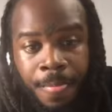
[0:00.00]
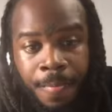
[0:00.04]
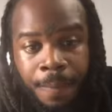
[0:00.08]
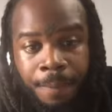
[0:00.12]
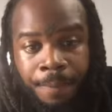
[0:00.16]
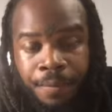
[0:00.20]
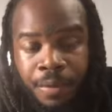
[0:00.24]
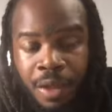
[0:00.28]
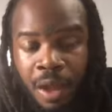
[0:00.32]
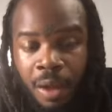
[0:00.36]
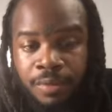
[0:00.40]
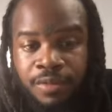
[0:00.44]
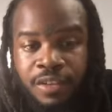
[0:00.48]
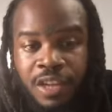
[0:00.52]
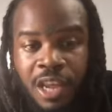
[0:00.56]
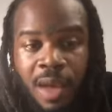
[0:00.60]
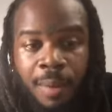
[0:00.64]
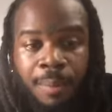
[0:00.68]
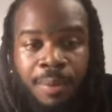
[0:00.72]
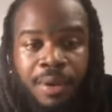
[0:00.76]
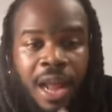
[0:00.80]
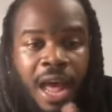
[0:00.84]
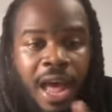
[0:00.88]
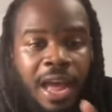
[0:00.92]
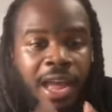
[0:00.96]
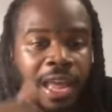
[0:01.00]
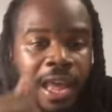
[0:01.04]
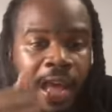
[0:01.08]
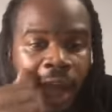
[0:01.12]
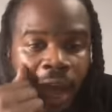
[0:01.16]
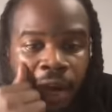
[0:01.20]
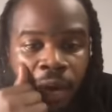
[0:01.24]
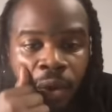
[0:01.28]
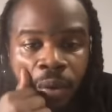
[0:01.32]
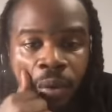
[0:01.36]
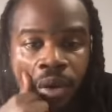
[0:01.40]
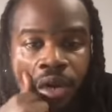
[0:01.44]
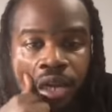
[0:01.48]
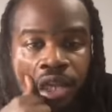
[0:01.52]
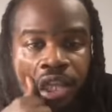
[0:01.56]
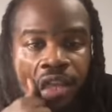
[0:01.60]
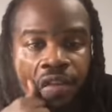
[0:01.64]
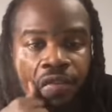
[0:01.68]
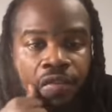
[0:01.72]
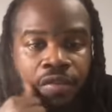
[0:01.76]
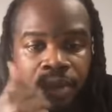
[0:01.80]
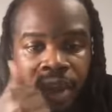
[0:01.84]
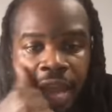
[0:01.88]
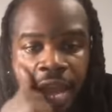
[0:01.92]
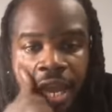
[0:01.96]
You know what I'm saying? But I don't want to
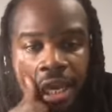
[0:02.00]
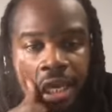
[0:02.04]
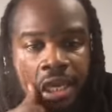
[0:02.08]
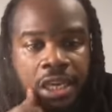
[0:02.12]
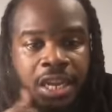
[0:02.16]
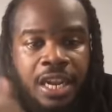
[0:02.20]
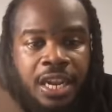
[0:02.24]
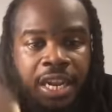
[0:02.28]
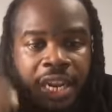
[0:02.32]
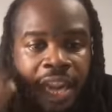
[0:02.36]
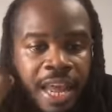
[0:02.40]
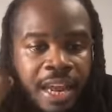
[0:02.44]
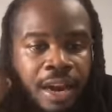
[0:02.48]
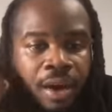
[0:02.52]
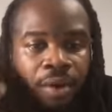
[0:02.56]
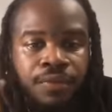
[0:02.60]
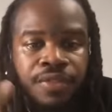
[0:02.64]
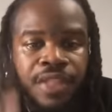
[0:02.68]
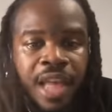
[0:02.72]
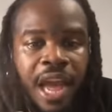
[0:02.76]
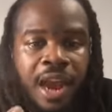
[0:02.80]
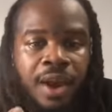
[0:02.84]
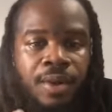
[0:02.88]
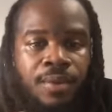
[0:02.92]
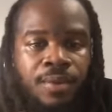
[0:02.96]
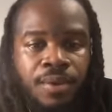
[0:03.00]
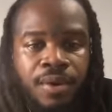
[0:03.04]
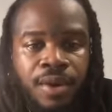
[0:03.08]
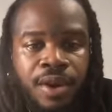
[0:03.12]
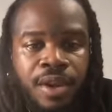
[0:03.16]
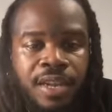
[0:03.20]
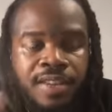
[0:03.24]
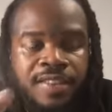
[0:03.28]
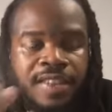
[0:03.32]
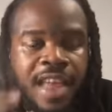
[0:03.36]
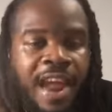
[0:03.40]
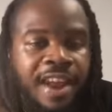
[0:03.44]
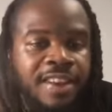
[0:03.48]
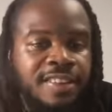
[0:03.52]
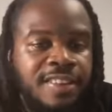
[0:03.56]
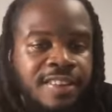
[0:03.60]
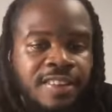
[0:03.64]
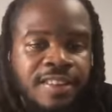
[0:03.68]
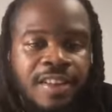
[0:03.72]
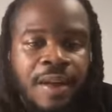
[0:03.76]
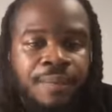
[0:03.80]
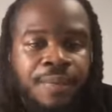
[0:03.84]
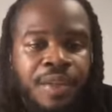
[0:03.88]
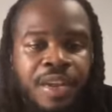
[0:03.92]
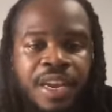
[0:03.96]
give you that and then it ain't her thyroid. It's actually
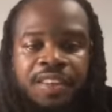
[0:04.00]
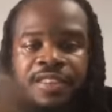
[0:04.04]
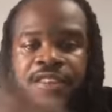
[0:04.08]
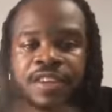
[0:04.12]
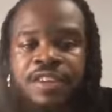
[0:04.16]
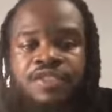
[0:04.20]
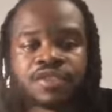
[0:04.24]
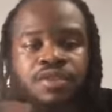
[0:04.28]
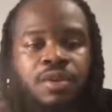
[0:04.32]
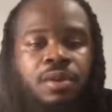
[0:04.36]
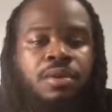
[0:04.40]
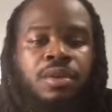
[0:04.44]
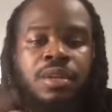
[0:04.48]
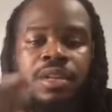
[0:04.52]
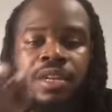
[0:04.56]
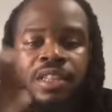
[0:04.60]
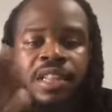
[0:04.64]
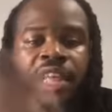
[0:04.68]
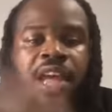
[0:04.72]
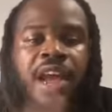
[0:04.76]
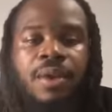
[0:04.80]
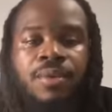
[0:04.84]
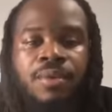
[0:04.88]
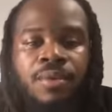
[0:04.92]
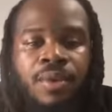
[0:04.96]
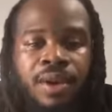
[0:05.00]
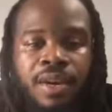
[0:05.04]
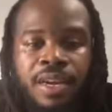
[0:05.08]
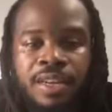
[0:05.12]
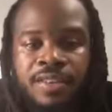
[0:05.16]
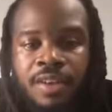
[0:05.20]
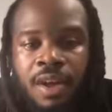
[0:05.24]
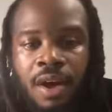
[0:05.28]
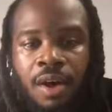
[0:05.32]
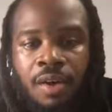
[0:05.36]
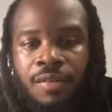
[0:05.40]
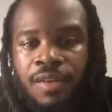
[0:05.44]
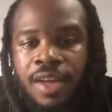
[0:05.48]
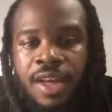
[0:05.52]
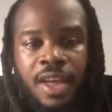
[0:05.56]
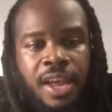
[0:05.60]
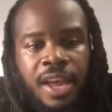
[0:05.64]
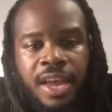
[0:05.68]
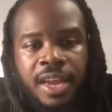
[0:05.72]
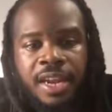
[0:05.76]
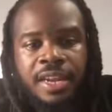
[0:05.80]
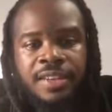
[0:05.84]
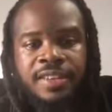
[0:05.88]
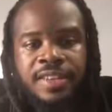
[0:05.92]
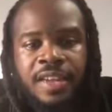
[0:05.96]
something that's controlling the thyroid is all.
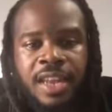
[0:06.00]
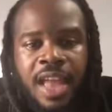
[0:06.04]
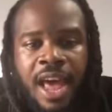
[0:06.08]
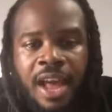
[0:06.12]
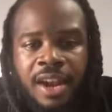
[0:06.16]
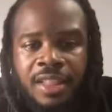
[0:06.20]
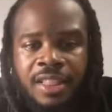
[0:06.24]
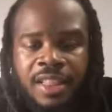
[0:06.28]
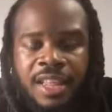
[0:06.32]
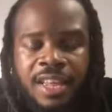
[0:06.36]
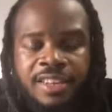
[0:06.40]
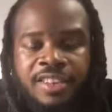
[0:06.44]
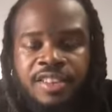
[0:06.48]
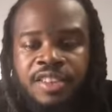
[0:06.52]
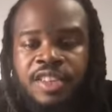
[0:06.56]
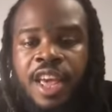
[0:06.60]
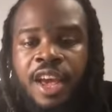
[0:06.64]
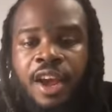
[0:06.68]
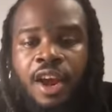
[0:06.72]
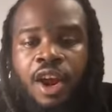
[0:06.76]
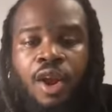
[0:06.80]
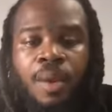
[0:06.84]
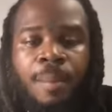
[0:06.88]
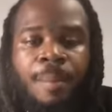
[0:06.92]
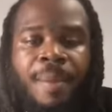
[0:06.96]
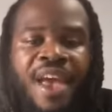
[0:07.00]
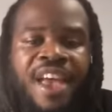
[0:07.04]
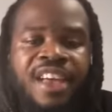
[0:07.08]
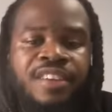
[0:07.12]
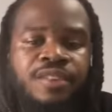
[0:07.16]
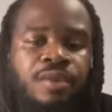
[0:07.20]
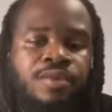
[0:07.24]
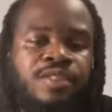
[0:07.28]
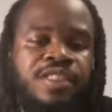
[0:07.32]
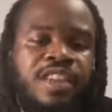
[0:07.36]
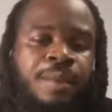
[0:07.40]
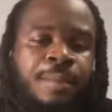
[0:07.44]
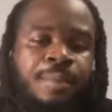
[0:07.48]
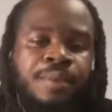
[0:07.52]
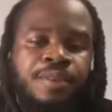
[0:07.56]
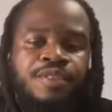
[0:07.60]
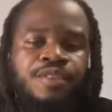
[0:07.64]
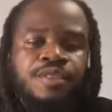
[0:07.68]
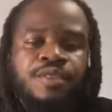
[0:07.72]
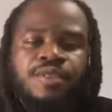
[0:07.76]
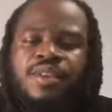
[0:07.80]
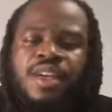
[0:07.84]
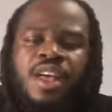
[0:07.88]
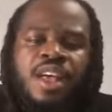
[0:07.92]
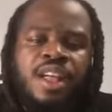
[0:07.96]
And that's a lot of things. Check her basal
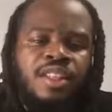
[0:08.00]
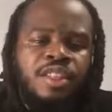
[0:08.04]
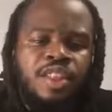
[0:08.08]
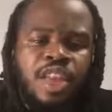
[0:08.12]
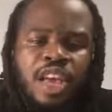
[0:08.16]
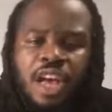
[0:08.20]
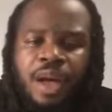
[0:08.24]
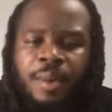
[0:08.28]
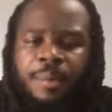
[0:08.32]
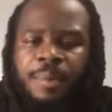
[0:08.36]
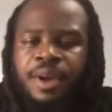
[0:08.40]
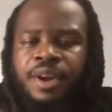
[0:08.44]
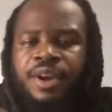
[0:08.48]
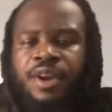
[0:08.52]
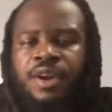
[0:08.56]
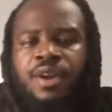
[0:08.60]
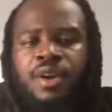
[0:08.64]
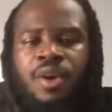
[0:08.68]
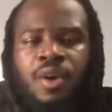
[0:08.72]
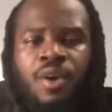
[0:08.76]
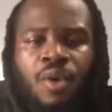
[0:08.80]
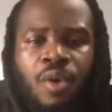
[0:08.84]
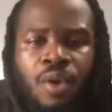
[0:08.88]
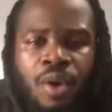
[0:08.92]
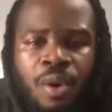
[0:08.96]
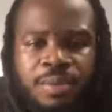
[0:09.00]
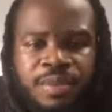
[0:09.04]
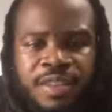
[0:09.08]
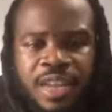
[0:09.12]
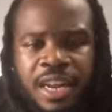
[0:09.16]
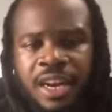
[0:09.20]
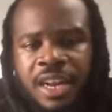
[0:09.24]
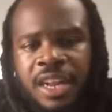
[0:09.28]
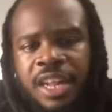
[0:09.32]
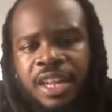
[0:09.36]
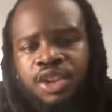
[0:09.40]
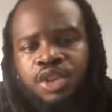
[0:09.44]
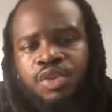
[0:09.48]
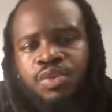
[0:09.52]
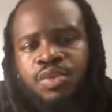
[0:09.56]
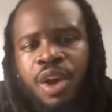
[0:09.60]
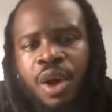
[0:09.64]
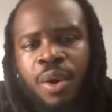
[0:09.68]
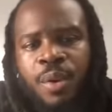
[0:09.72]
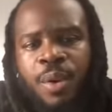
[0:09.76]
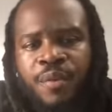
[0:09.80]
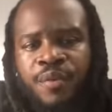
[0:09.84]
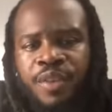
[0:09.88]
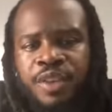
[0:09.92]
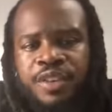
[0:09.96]
temperature. Check up under her arms. That'll let you
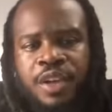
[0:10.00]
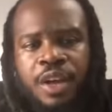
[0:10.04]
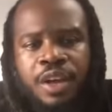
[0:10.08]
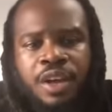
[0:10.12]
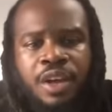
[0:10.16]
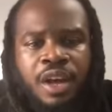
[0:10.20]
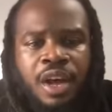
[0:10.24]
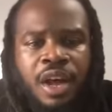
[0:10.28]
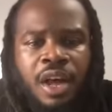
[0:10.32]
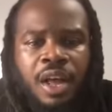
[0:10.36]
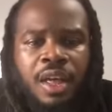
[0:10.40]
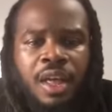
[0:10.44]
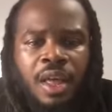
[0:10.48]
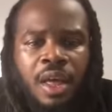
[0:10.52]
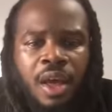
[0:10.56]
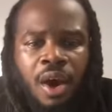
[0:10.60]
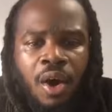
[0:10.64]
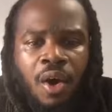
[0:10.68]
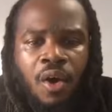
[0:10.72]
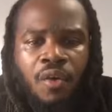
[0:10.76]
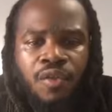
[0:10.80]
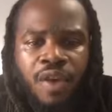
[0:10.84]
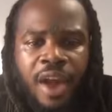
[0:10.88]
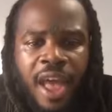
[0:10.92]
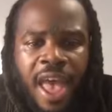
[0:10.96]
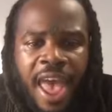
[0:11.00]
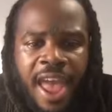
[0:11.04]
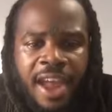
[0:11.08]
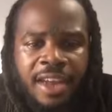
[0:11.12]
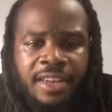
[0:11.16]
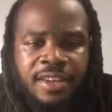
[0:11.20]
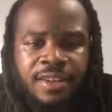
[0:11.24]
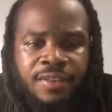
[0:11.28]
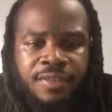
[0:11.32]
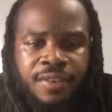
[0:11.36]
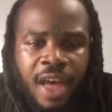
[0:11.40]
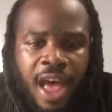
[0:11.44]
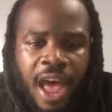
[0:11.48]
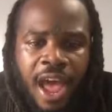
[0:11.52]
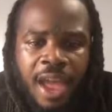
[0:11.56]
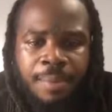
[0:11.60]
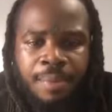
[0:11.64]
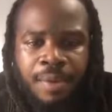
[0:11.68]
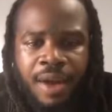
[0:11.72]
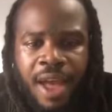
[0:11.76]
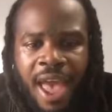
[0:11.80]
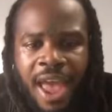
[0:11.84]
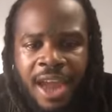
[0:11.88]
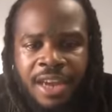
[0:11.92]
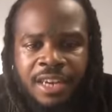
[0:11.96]
know if it's overactive,
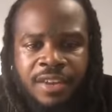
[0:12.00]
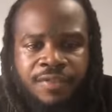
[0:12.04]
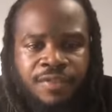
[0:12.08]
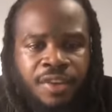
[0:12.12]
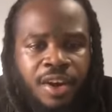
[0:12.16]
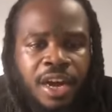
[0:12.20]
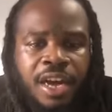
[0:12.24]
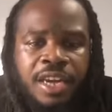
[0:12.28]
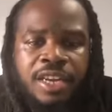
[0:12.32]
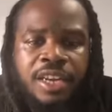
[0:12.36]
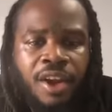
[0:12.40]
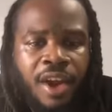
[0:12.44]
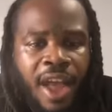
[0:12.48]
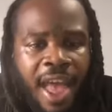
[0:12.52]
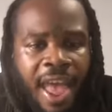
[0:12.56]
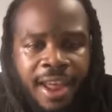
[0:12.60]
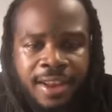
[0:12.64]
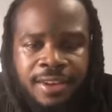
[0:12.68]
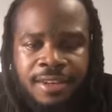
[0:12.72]
hyperactive, or underactive.